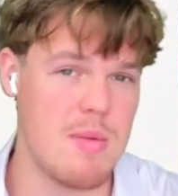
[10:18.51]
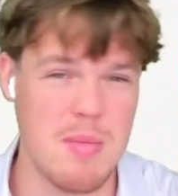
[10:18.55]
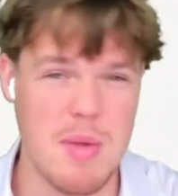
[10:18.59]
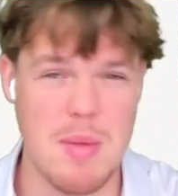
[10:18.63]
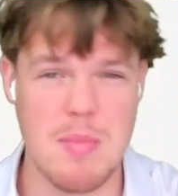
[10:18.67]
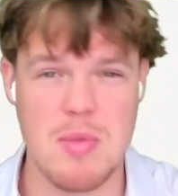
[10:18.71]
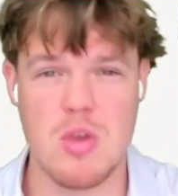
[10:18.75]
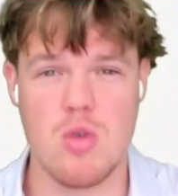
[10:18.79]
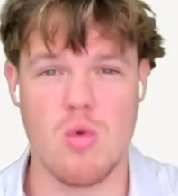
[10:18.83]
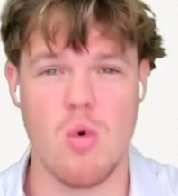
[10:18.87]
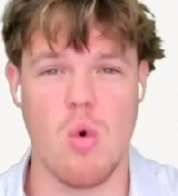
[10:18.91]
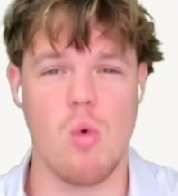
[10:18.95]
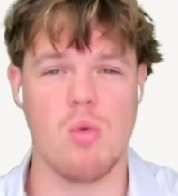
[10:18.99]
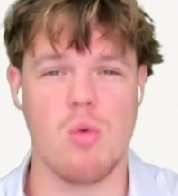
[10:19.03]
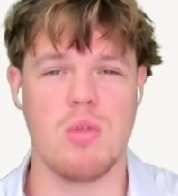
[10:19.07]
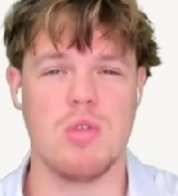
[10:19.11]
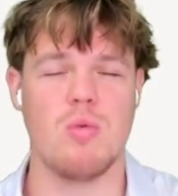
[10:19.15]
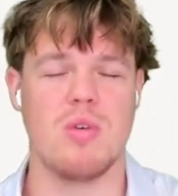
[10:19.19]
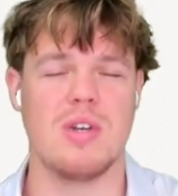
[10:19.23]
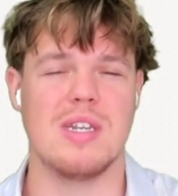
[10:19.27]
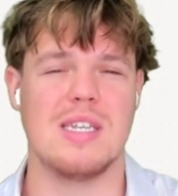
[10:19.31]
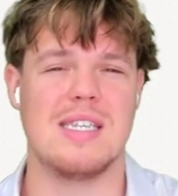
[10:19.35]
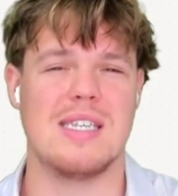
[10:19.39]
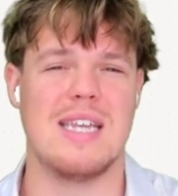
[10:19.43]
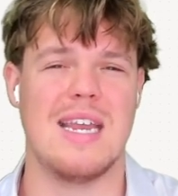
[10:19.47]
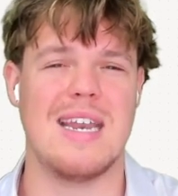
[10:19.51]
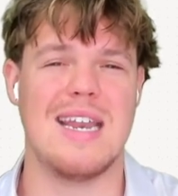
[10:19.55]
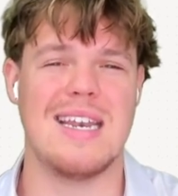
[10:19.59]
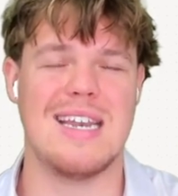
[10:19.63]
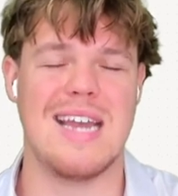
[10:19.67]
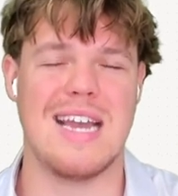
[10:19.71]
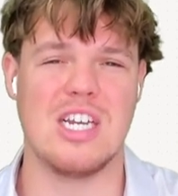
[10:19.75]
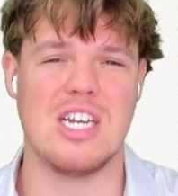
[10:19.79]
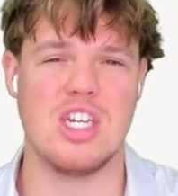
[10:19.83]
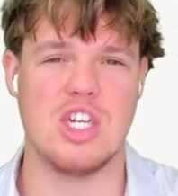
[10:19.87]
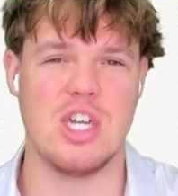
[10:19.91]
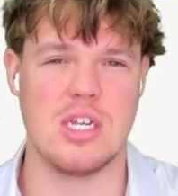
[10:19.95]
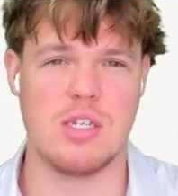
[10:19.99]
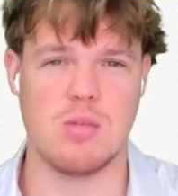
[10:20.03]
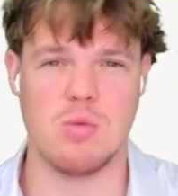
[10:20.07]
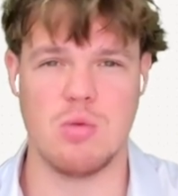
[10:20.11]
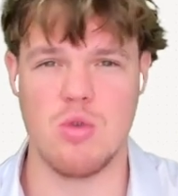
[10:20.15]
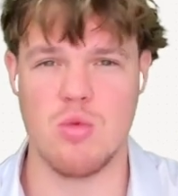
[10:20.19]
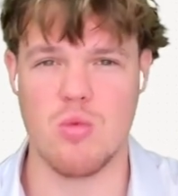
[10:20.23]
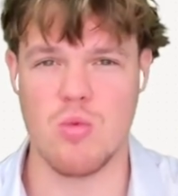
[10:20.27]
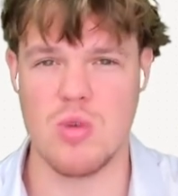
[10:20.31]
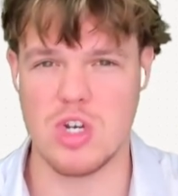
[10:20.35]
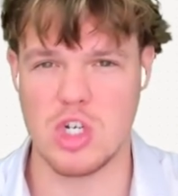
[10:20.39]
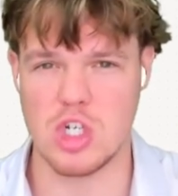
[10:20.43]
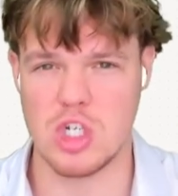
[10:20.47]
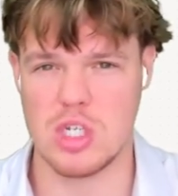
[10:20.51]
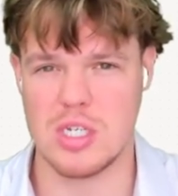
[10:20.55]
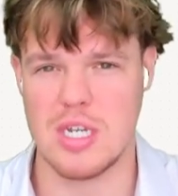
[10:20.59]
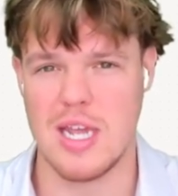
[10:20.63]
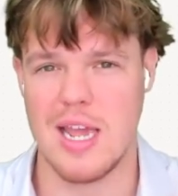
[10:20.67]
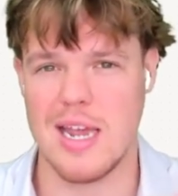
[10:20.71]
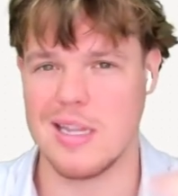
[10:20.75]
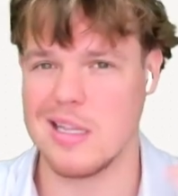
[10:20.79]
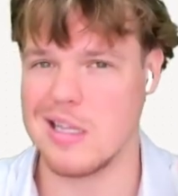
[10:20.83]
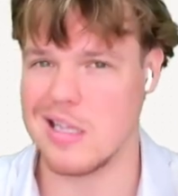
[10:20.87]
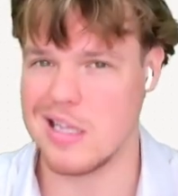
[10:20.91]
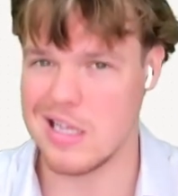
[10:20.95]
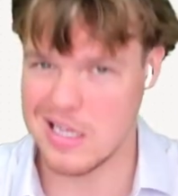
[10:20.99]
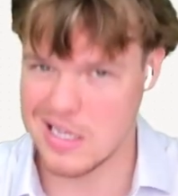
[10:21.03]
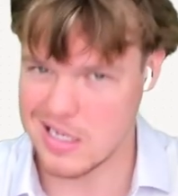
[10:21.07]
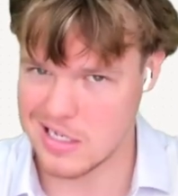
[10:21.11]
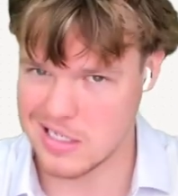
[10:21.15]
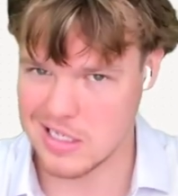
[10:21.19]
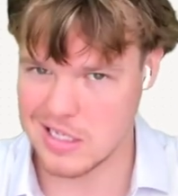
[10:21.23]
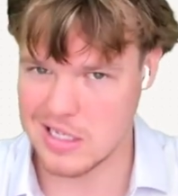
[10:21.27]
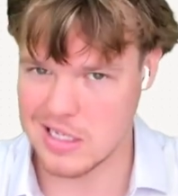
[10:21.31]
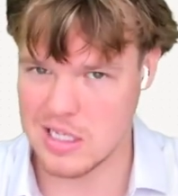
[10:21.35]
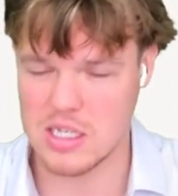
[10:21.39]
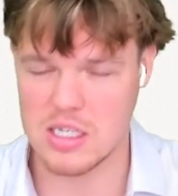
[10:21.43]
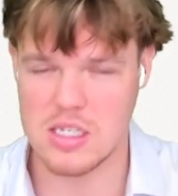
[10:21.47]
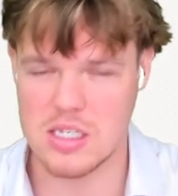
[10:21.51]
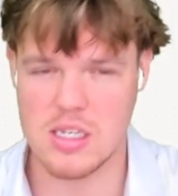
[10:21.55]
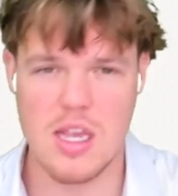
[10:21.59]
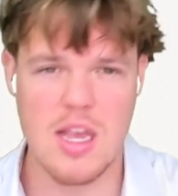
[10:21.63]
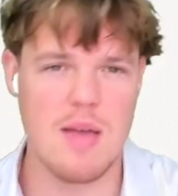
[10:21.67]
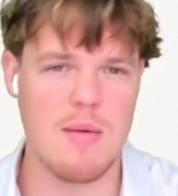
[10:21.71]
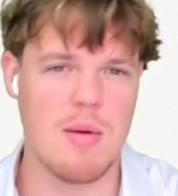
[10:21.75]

Maybe you only want to send a digest when you reach 10 leads in this.